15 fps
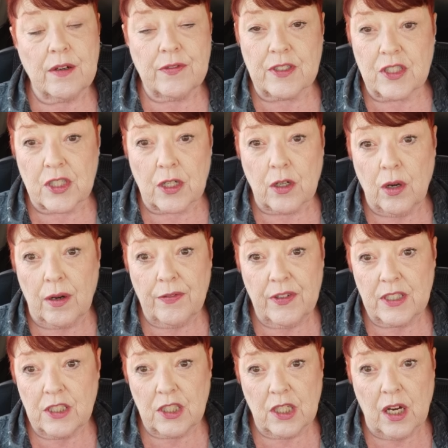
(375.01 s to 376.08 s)
it's a coffee
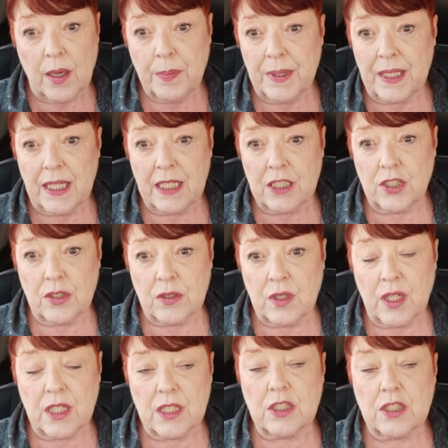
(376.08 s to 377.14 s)
shop and eat your
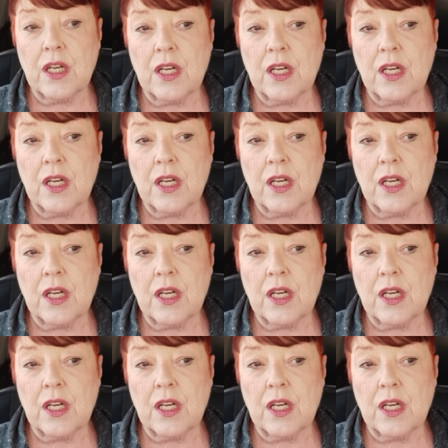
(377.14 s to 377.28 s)
lunch,